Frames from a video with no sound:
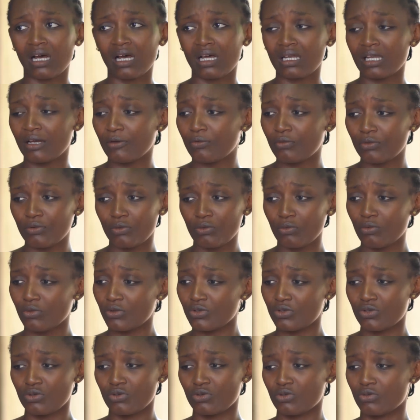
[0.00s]
and I wouldn't
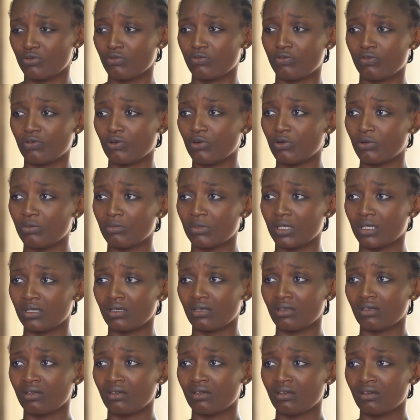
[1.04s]
want you to follow me.
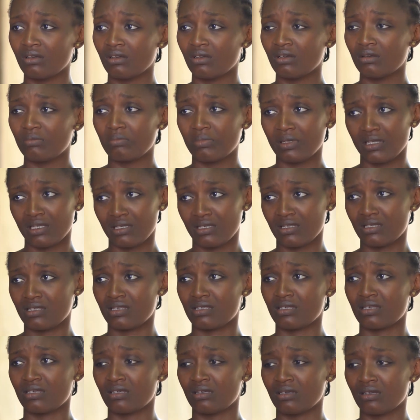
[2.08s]

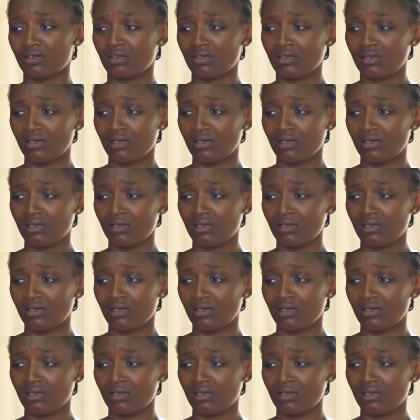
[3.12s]
Please.